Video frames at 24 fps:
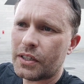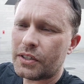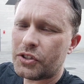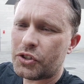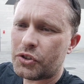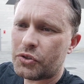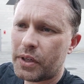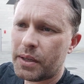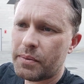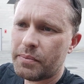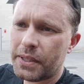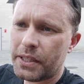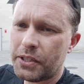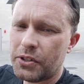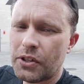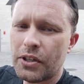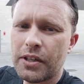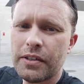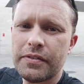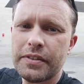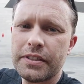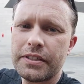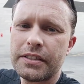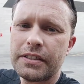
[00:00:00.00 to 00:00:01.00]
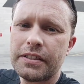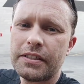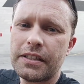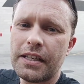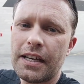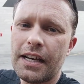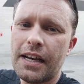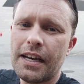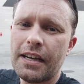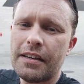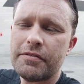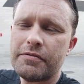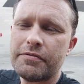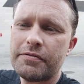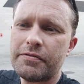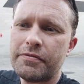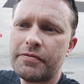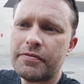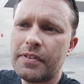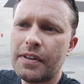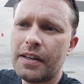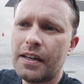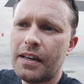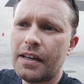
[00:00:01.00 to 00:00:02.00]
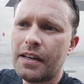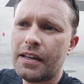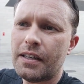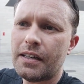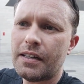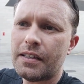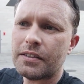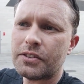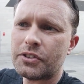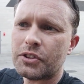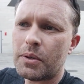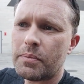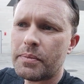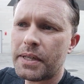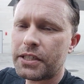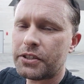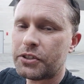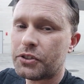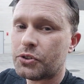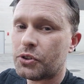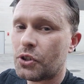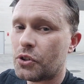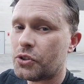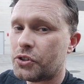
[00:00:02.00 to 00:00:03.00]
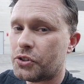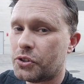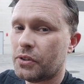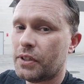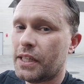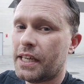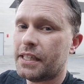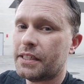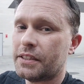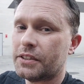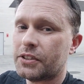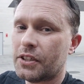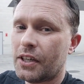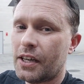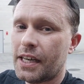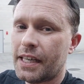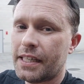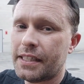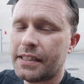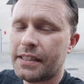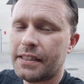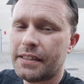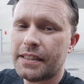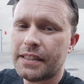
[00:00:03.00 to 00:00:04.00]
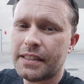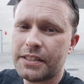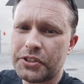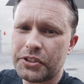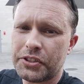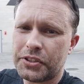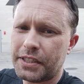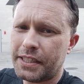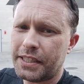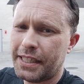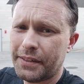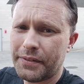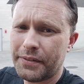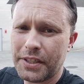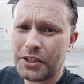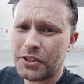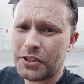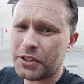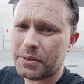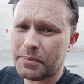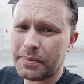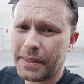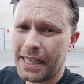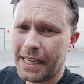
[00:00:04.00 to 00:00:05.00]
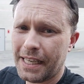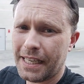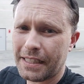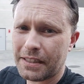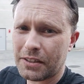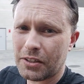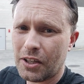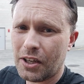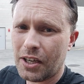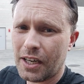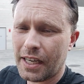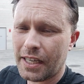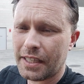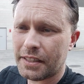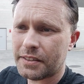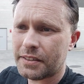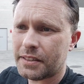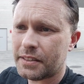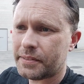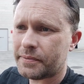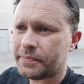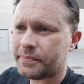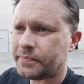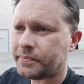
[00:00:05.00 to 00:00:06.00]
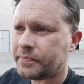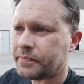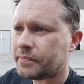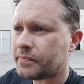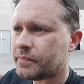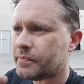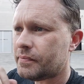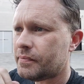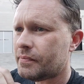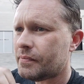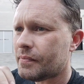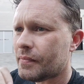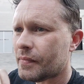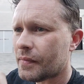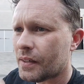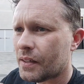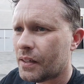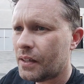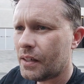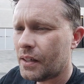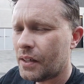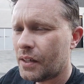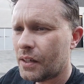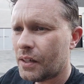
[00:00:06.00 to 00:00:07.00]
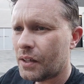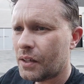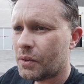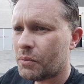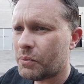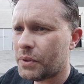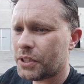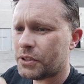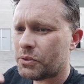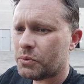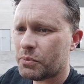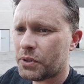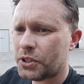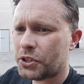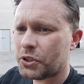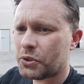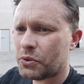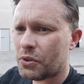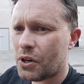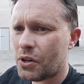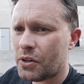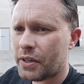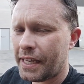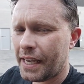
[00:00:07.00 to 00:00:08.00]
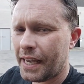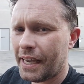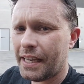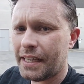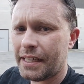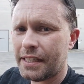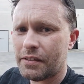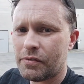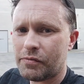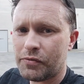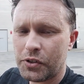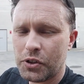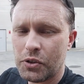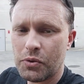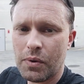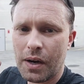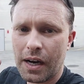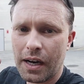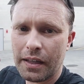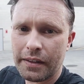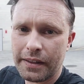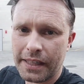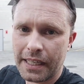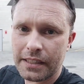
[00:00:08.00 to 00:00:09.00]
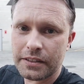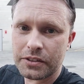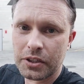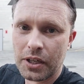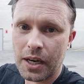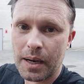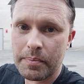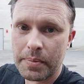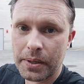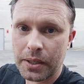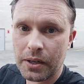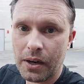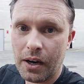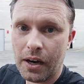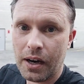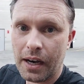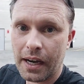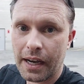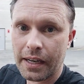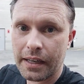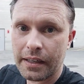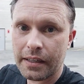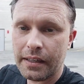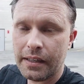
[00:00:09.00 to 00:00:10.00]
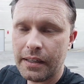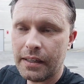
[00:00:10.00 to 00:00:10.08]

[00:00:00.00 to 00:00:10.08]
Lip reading: extremely nervous and you have so much social anxiety that he's just giving you some canned lines, which are okay if you are that type of guy.